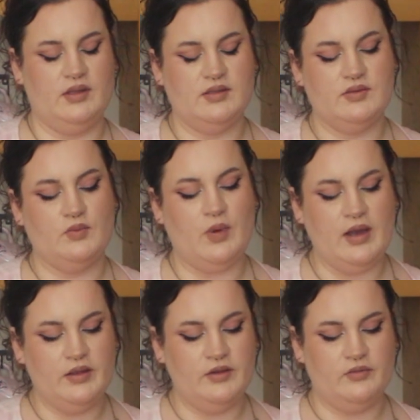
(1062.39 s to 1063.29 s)
this,
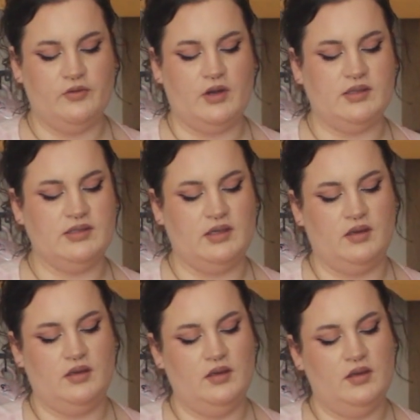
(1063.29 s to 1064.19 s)
while you're
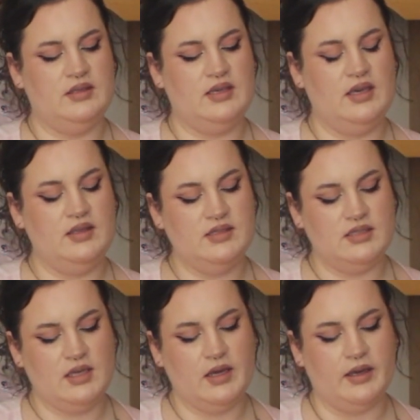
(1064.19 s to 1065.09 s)
frosting, take this
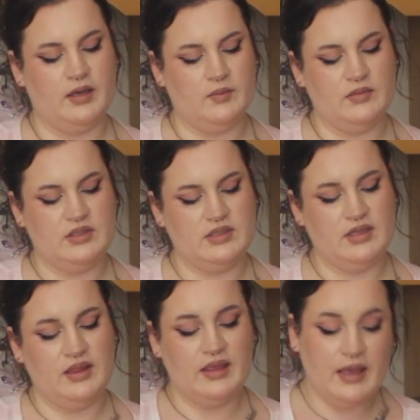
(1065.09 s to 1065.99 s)
time
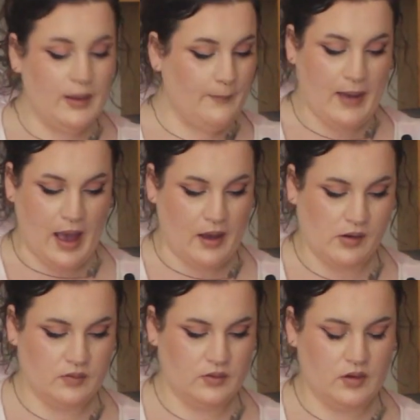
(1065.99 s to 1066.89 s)
to think
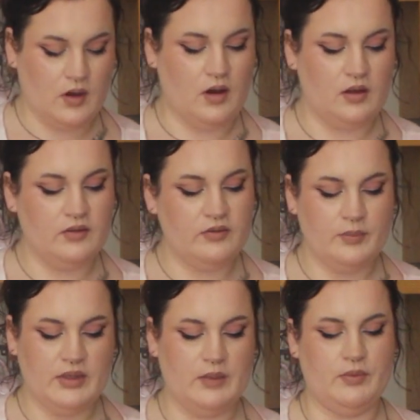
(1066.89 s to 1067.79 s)
about all of the
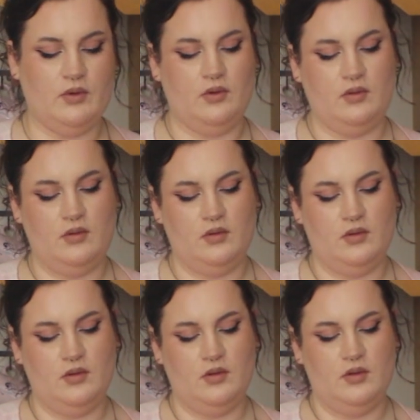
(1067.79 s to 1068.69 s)
people
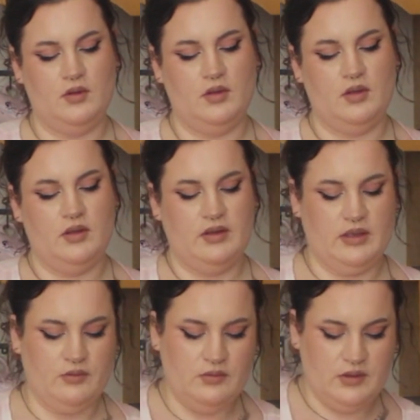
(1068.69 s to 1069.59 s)

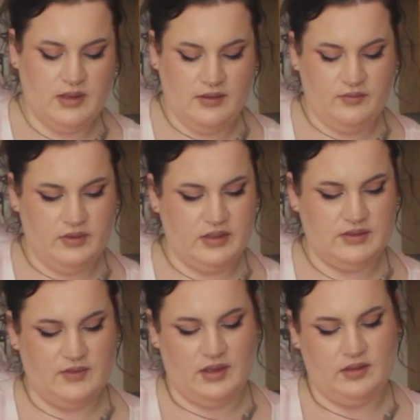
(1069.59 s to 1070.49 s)
that you love
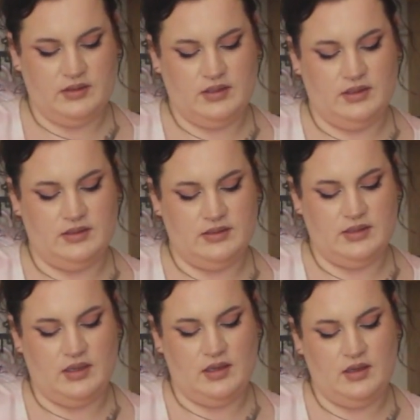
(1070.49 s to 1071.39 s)
this Valentine's
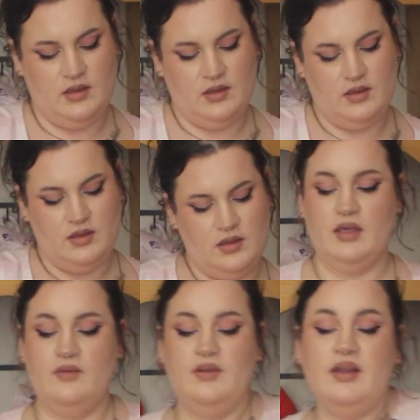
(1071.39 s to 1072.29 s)
Day,
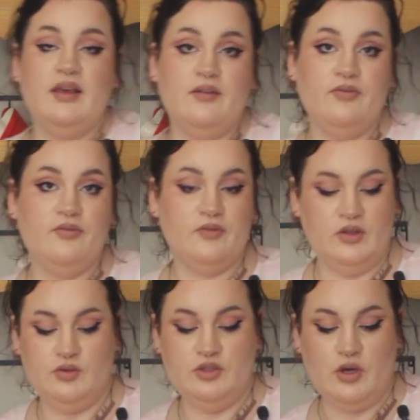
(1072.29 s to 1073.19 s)
even if
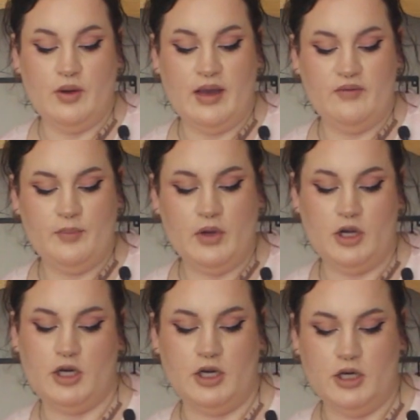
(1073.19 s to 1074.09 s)
you don't have a
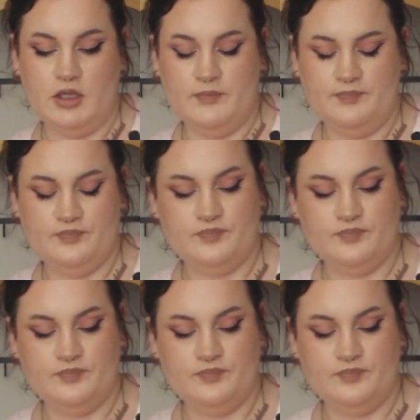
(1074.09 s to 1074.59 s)
partner.